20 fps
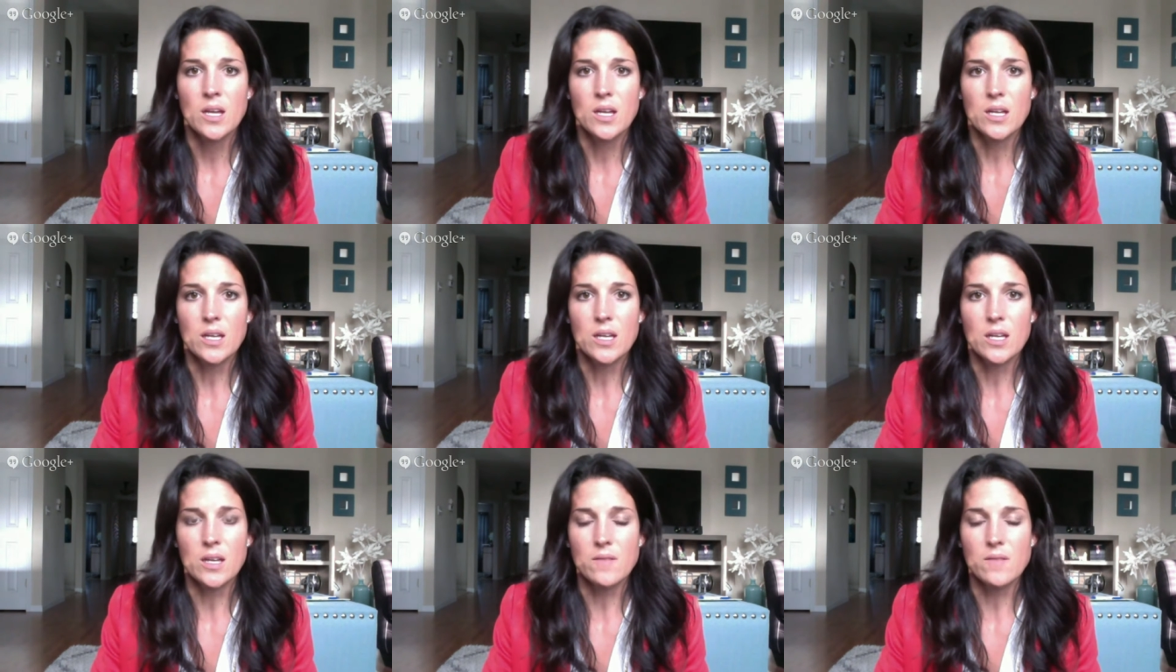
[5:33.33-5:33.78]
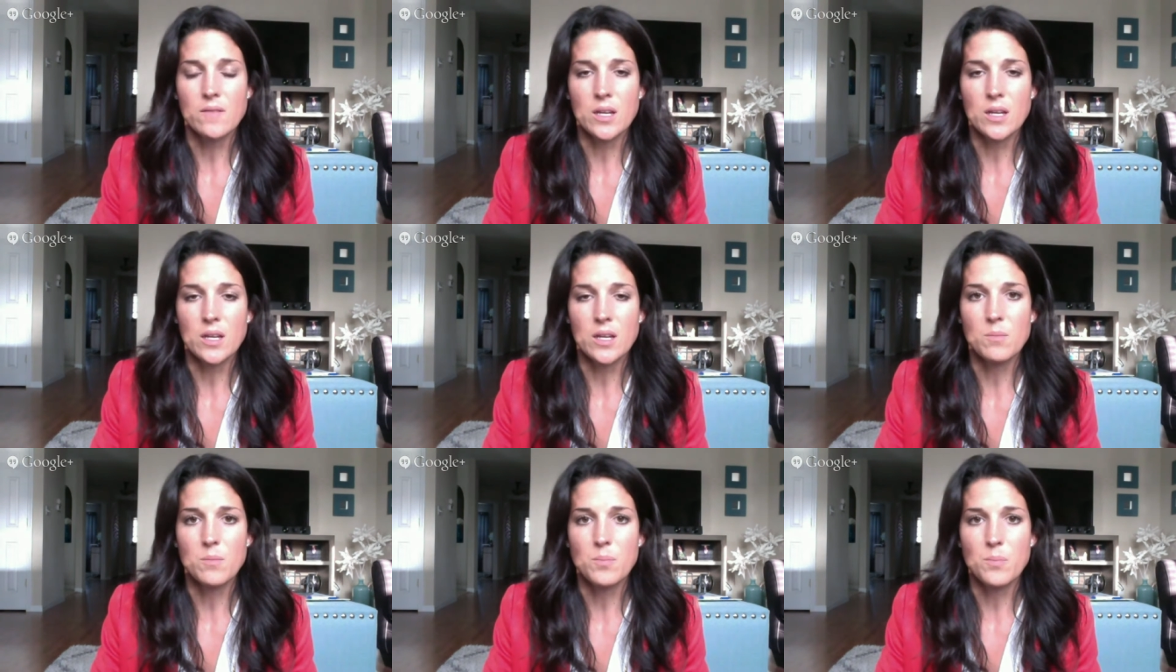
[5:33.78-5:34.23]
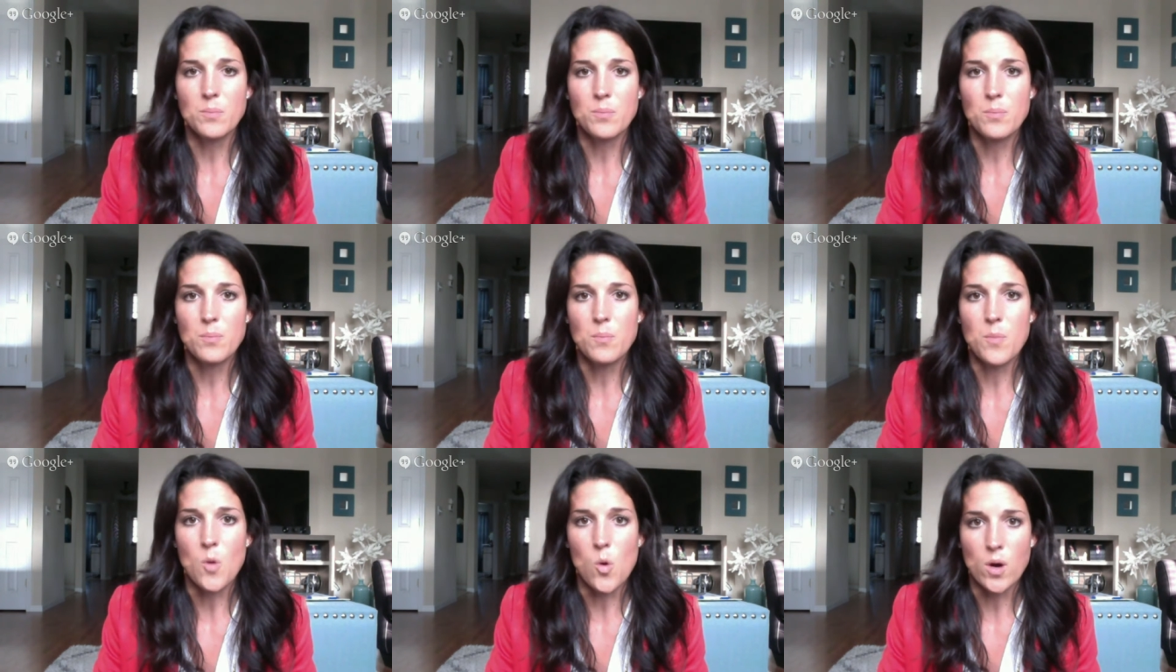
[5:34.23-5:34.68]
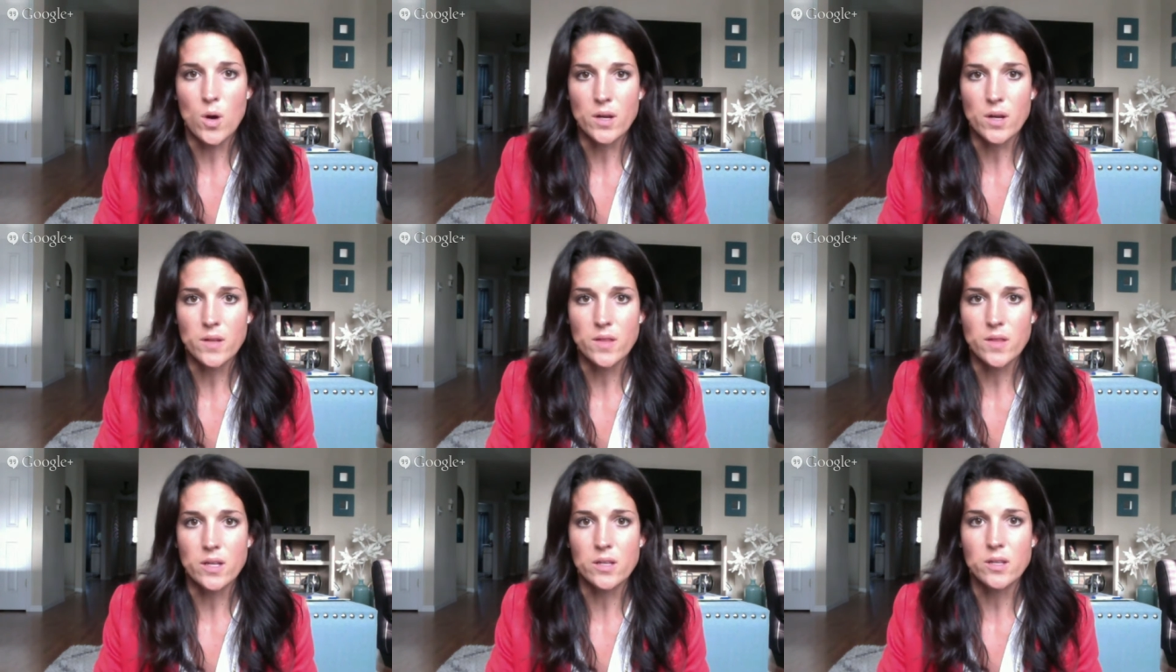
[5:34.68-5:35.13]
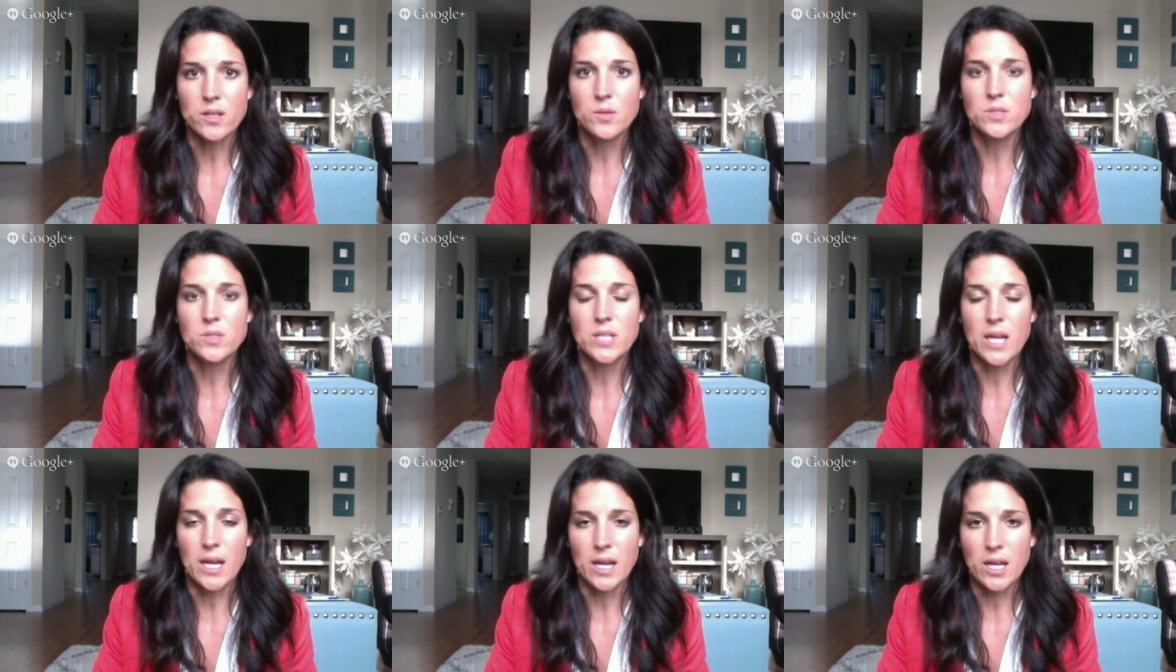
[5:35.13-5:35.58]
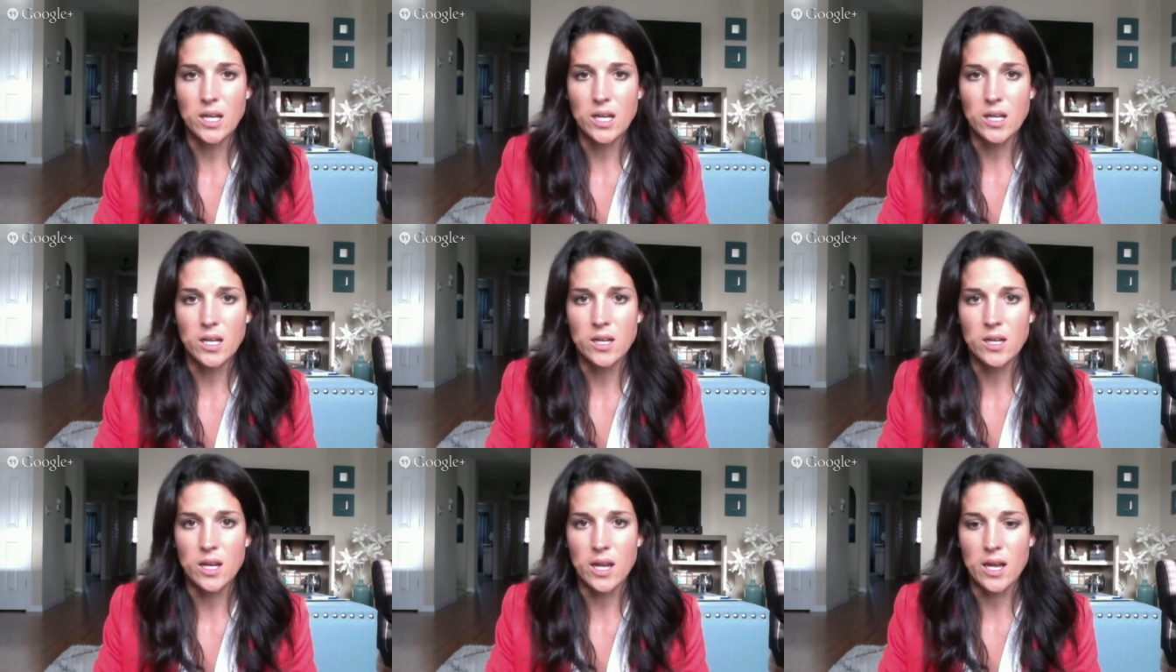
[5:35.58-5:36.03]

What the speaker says: giving more than you take,